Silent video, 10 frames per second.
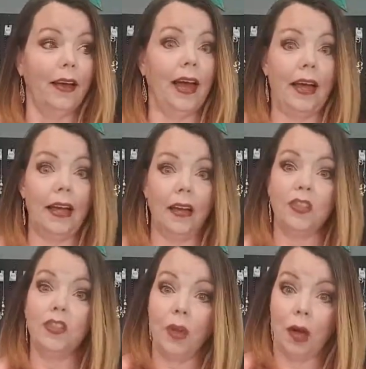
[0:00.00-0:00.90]
I kind of
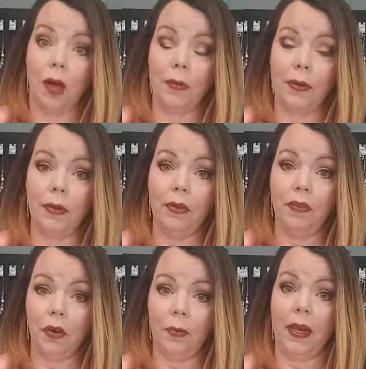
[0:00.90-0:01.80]
stop
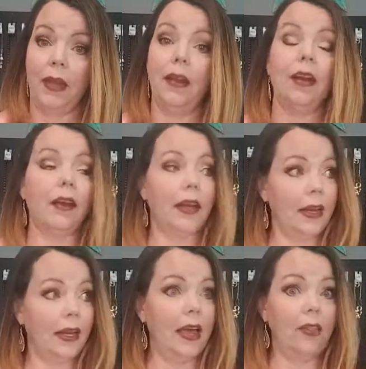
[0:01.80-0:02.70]
for a minute and I kind
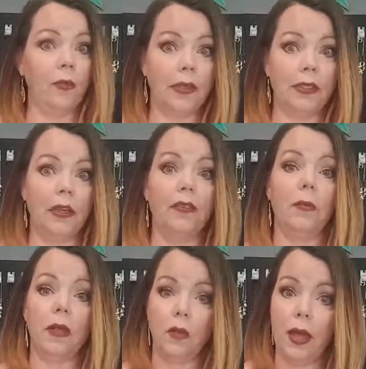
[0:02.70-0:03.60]
of gather myself. I'm
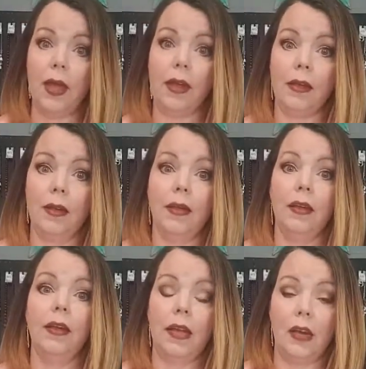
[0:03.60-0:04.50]
like, okay,
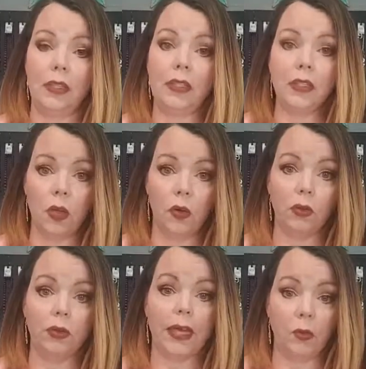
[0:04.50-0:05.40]
now it's
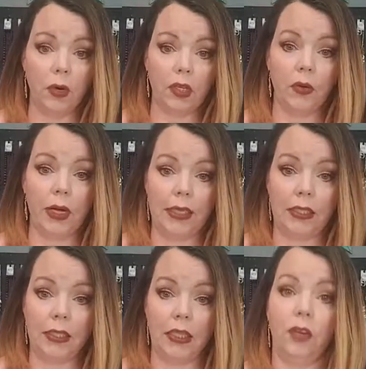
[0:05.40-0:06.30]
sold. Now what do I need
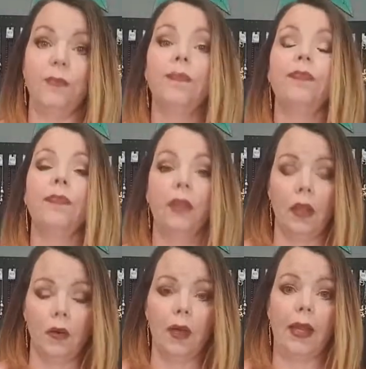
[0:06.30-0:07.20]
to do?
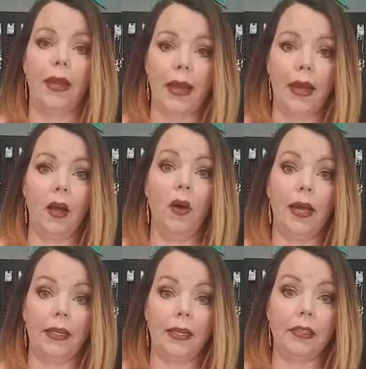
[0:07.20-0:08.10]
Okay, now
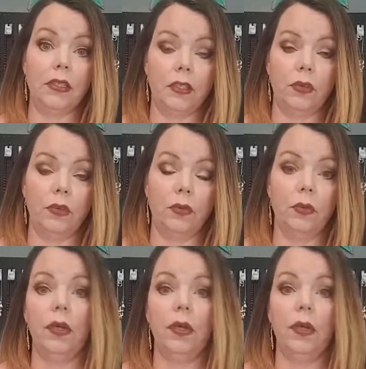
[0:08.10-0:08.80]
I need to,